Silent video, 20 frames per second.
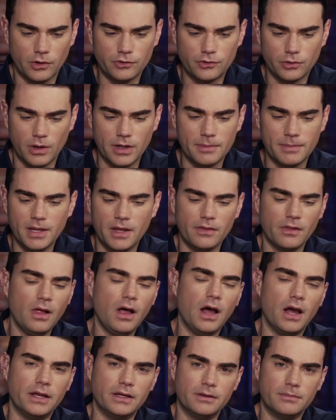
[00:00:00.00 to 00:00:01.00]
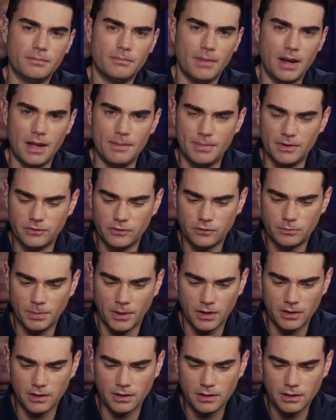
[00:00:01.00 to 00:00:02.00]
Joining me on the line, my business
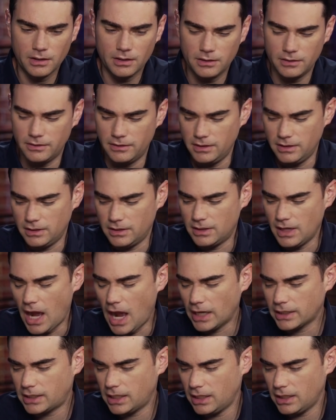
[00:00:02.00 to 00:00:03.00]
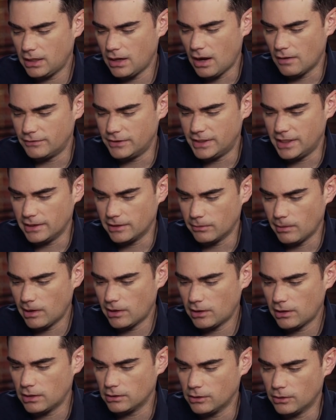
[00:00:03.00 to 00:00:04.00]
partner, the God King of the Daily
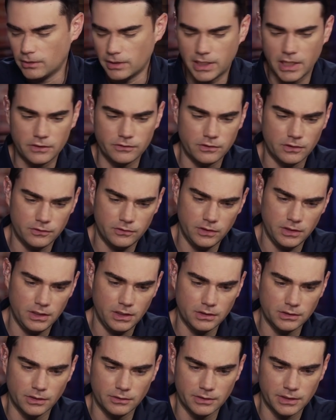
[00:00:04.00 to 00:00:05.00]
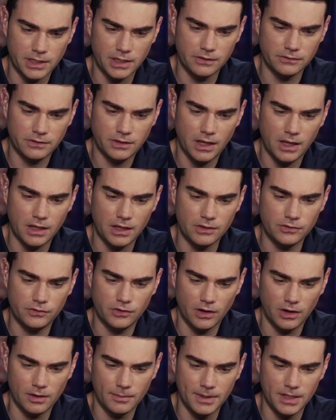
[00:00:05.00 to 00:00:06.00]
Wire, lowercase g, lowercase k,
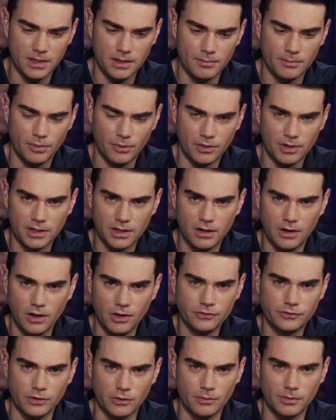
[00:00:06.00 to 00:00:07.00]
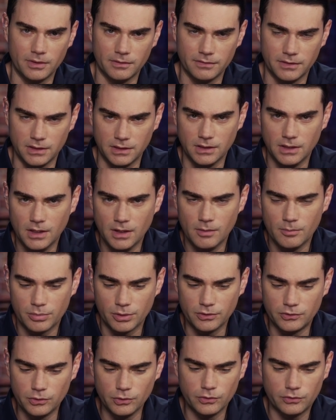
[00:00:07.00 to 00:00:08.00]
Jeremy Boreing, also one of the
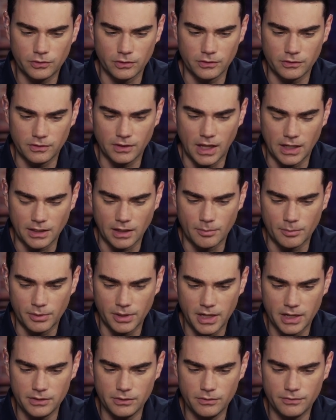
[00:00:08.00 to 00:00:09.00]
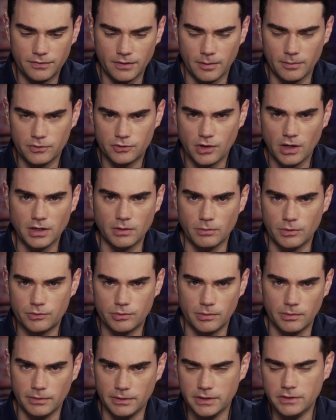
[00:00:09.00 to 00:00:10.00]
producers on our brand new film In,
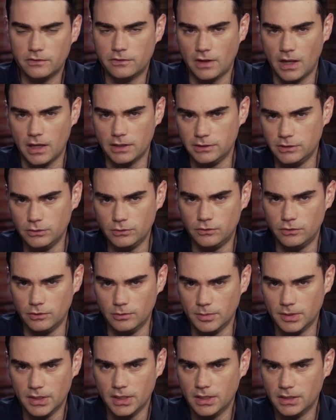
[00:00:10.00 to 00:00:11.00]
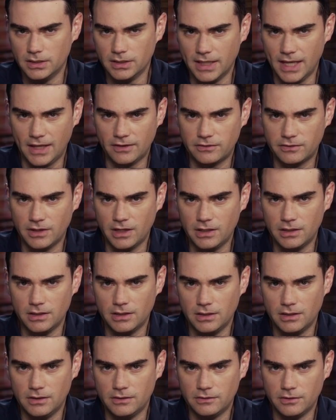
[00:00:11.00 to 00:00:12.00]
which we released on YouTube last night.
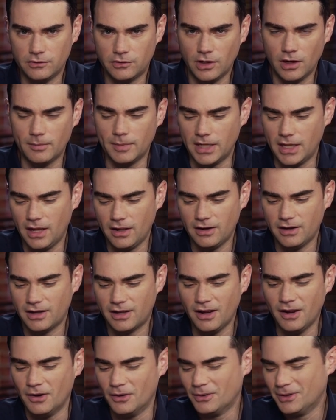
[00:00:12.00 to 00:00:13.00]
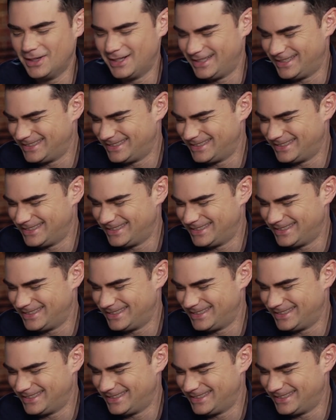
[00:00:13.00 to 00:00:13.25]
So, Jeremy, how did it go?